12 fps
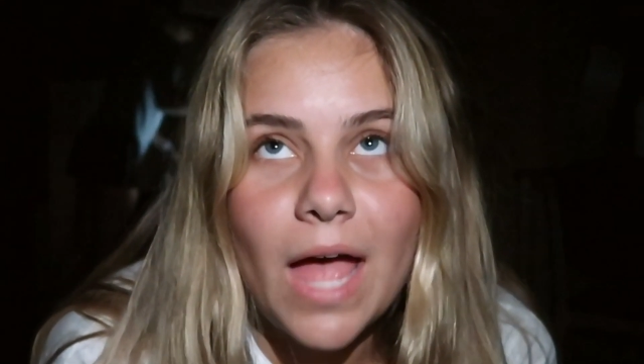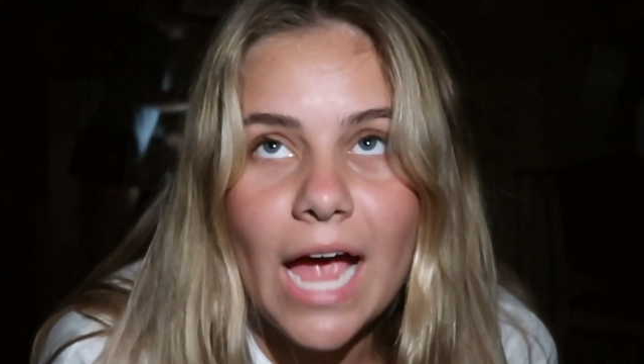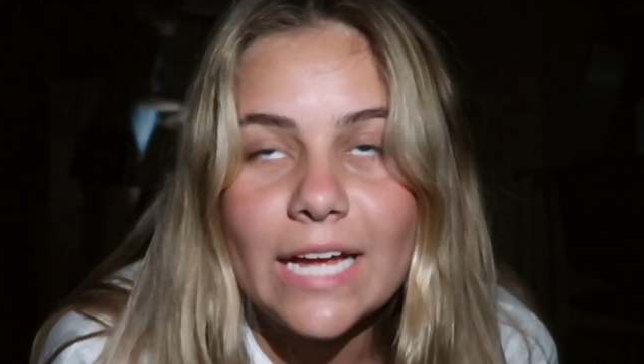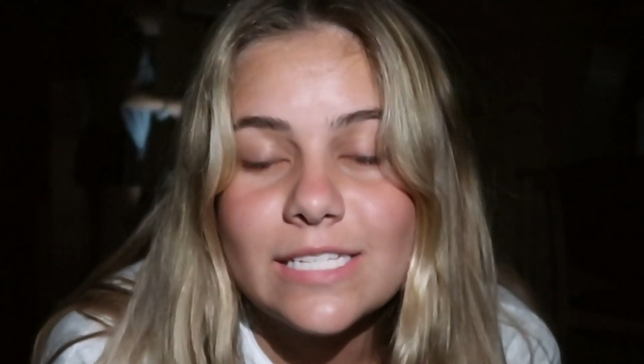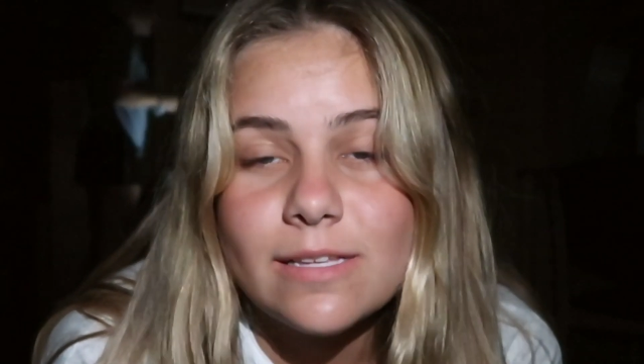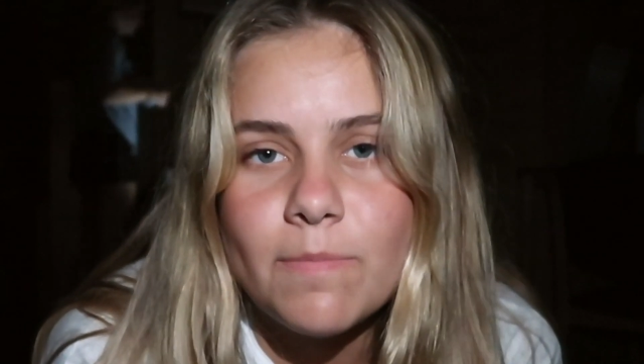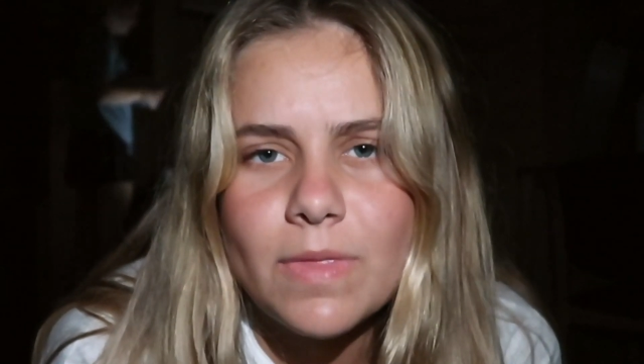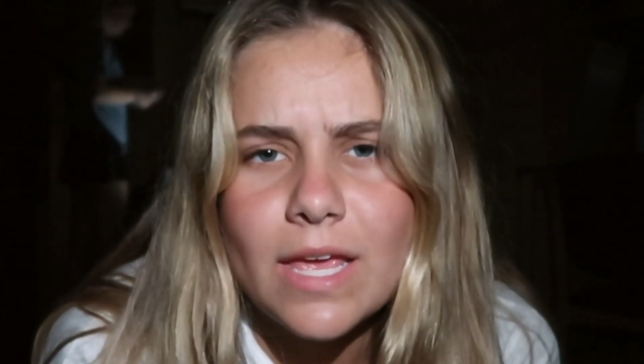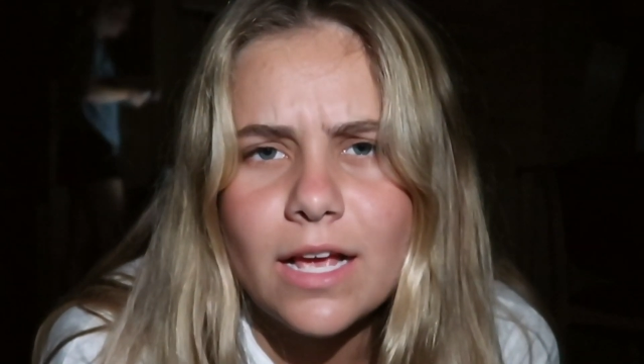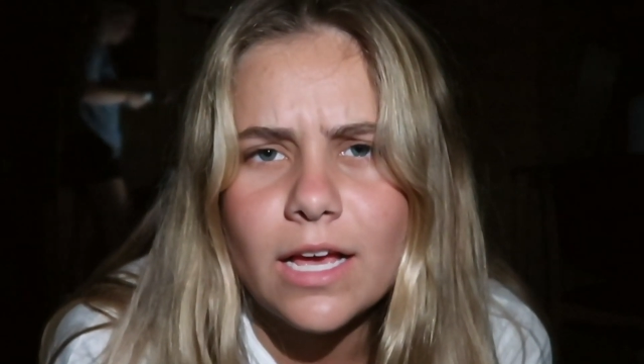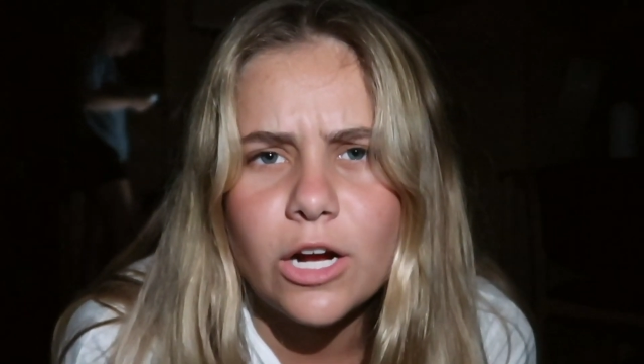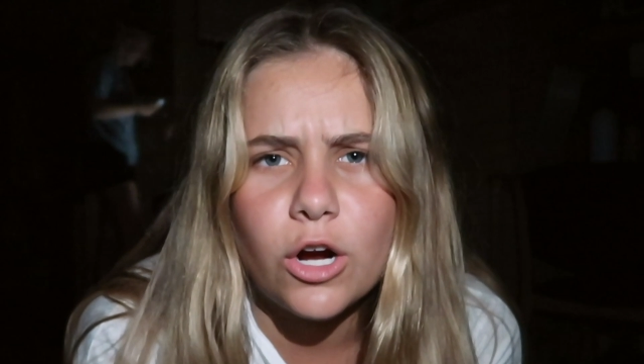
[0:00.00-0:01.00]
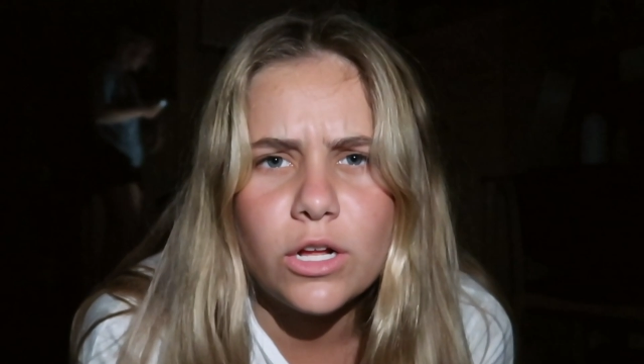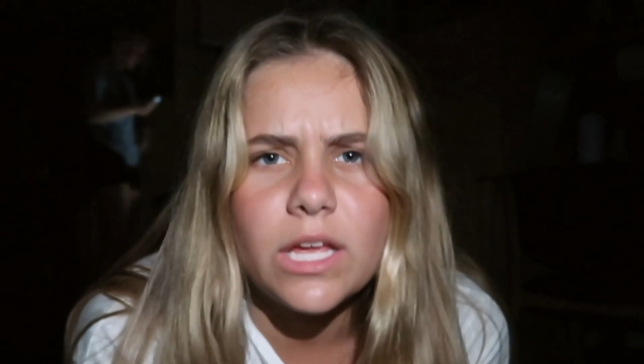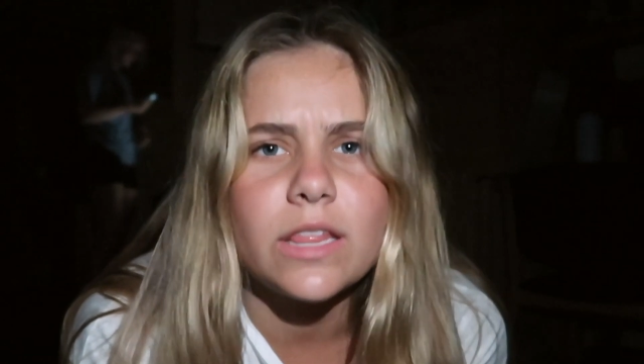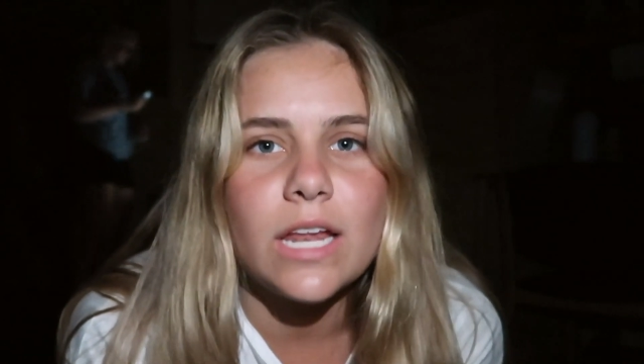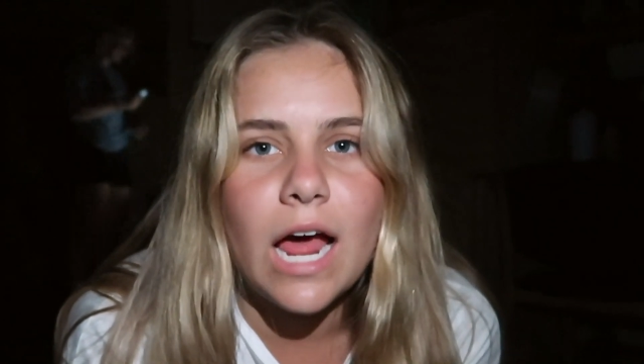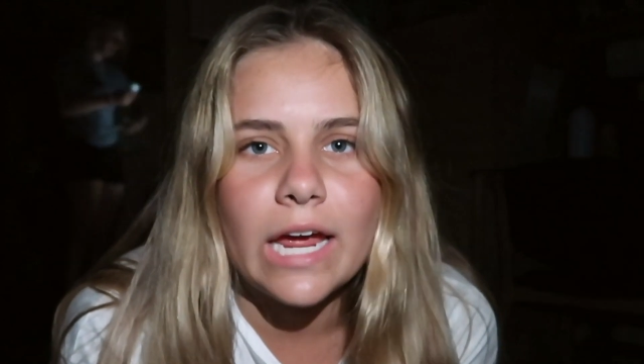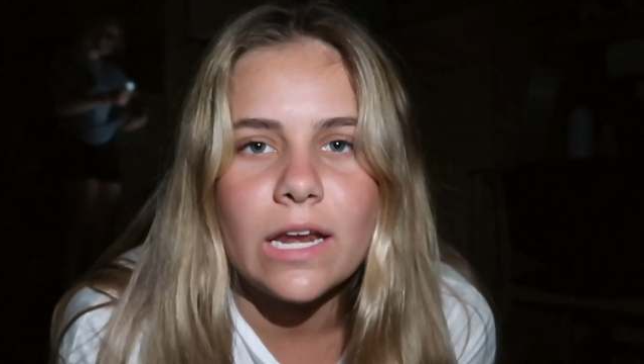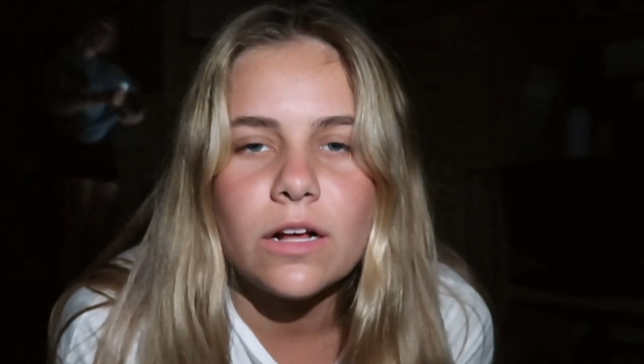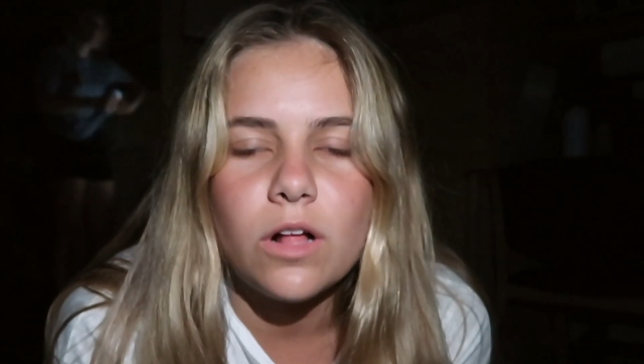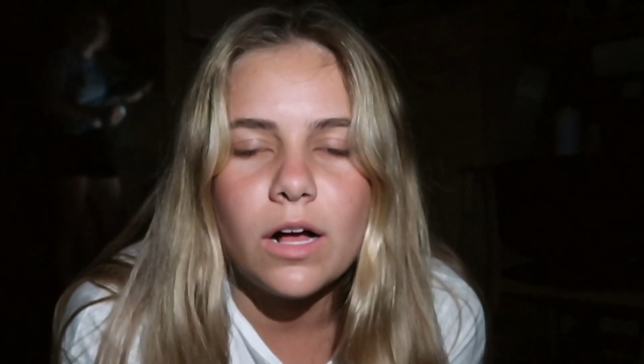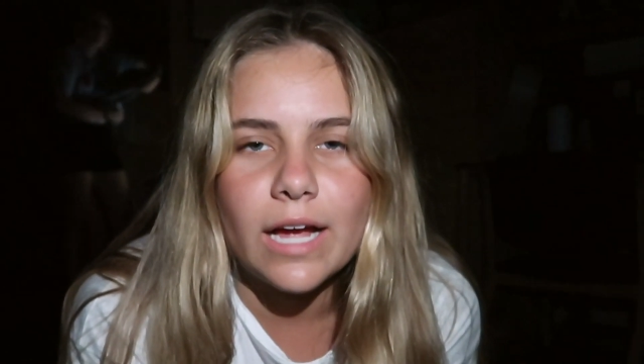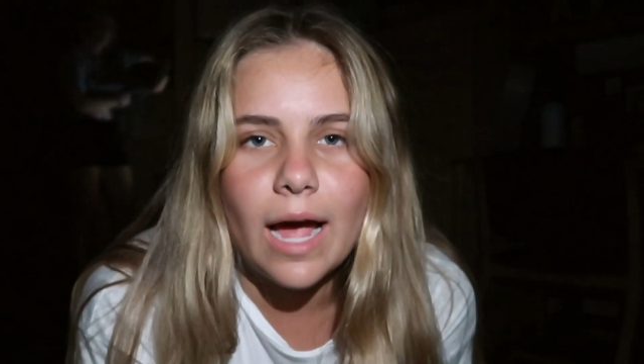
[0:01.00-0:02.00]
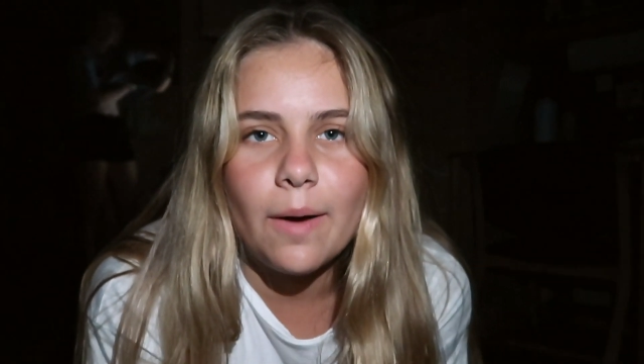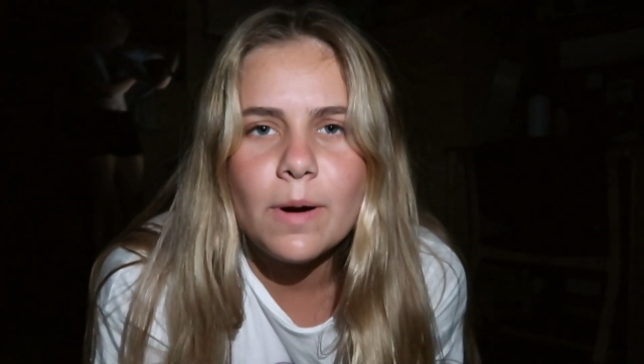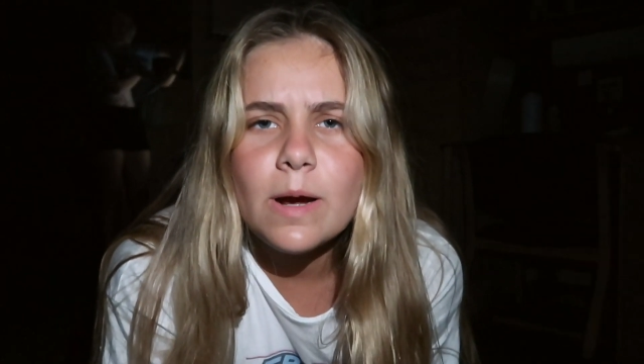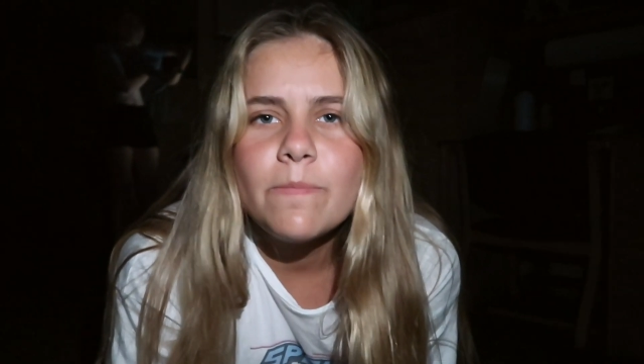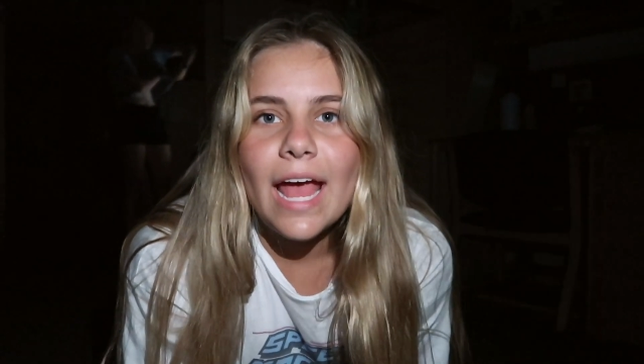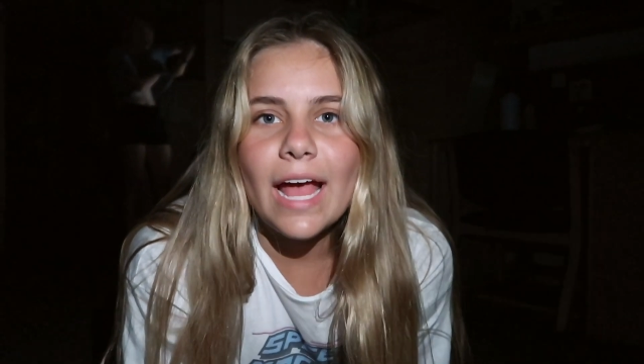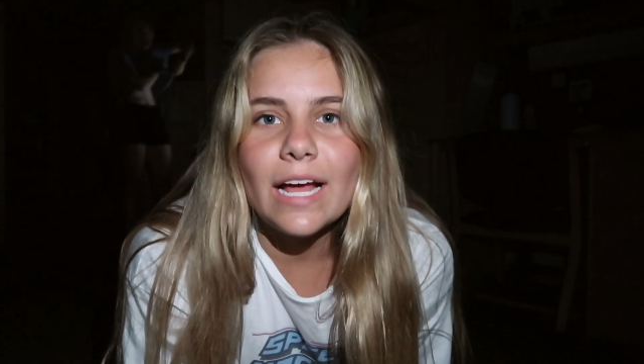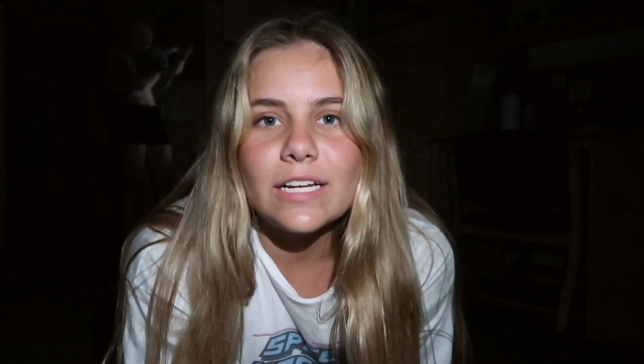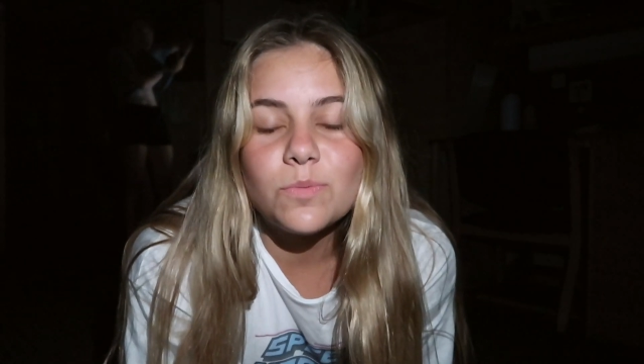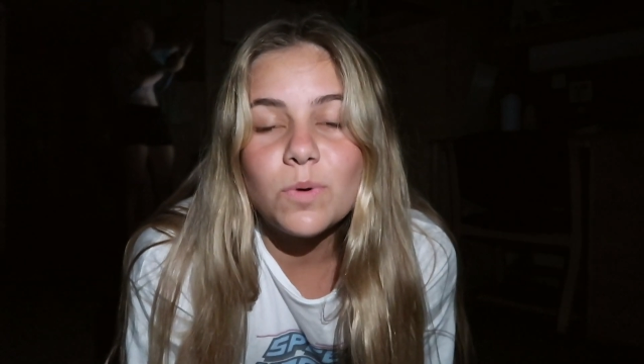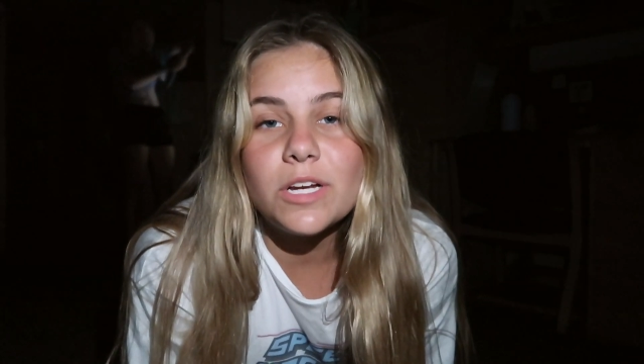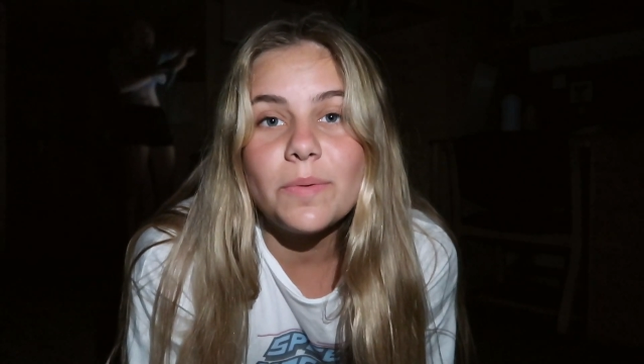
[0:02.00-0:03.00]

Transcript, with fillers: 9 something, like early in the 9 o'clock hour. And we're